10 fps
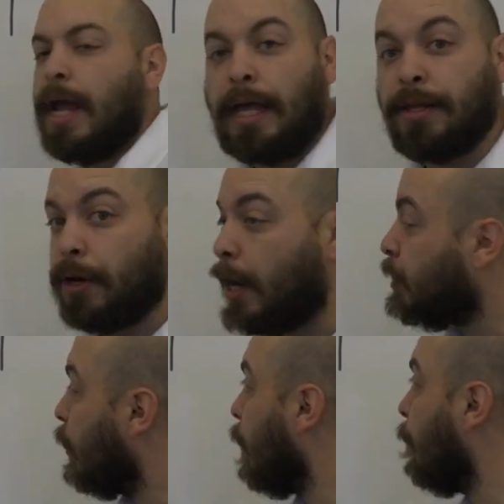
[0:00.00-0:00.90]
And there are
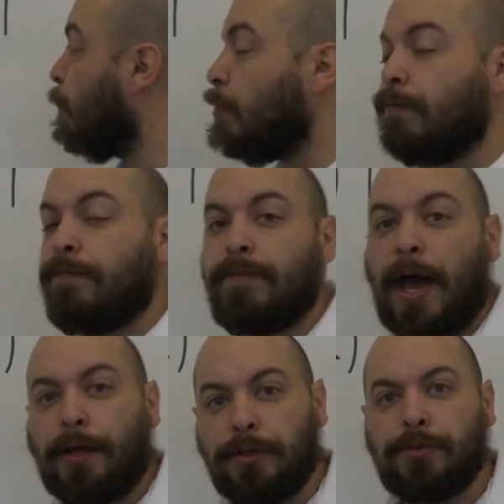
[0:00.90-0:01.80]
actually a few
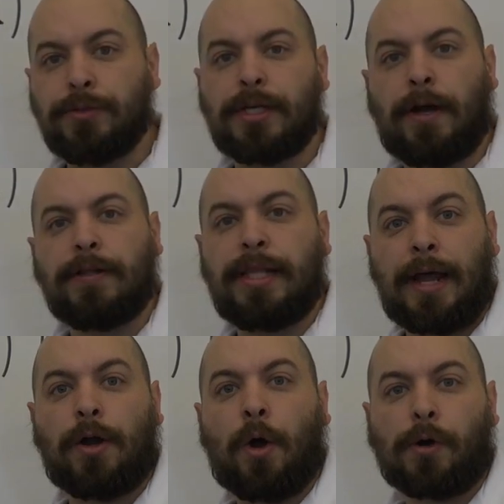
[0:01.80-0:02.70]
values uh,
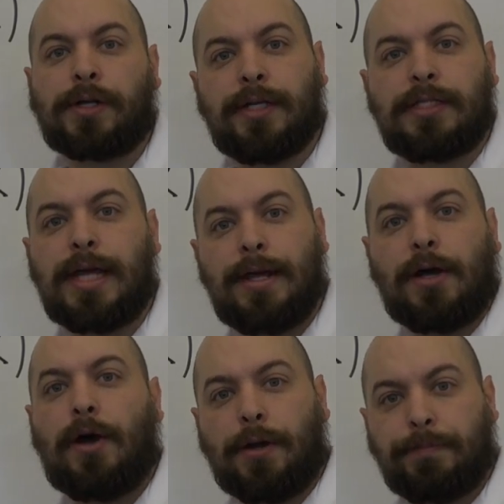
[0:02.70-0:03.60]
that R can take
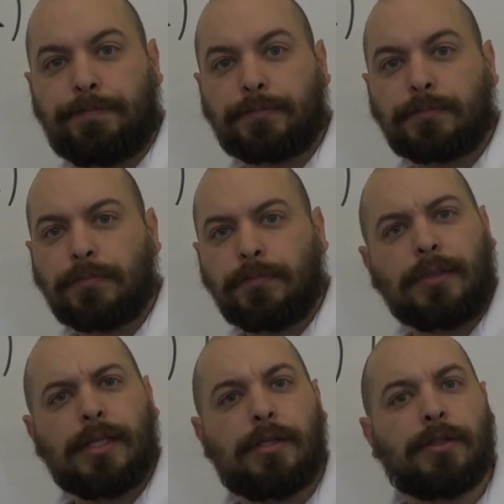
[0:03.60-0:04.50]
on.
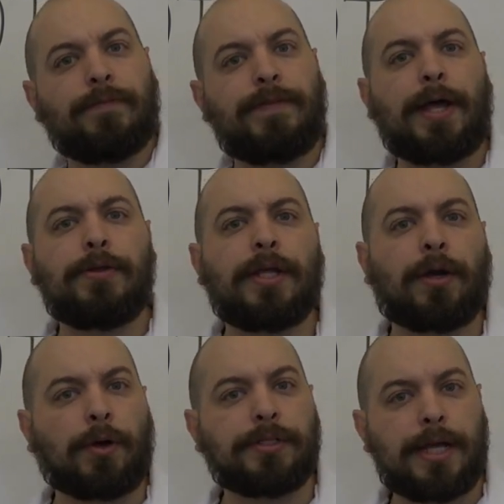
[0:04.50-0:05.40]
The value that
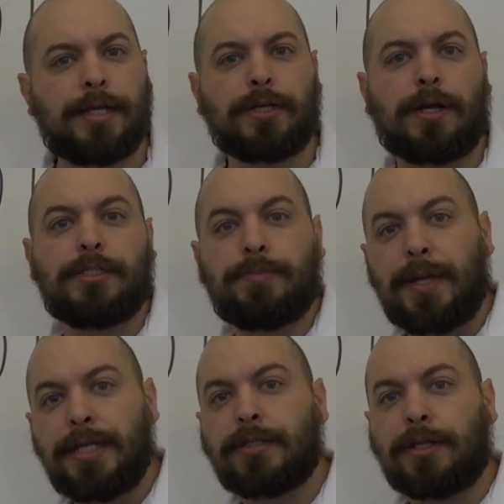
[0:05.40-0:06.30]
R takes on is
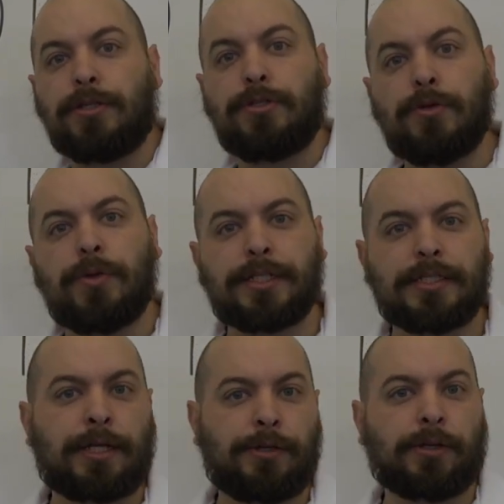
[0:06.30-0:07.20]
based on the units
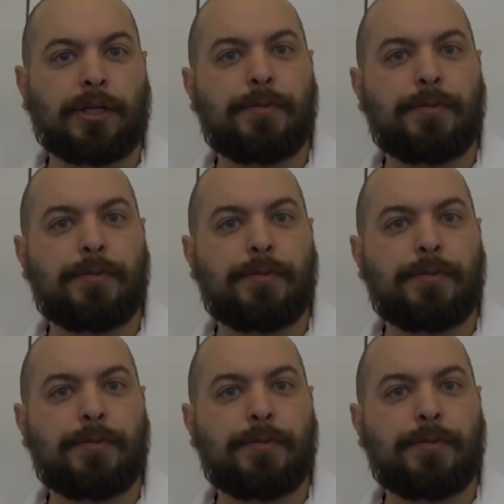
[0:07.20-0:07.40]
that you're going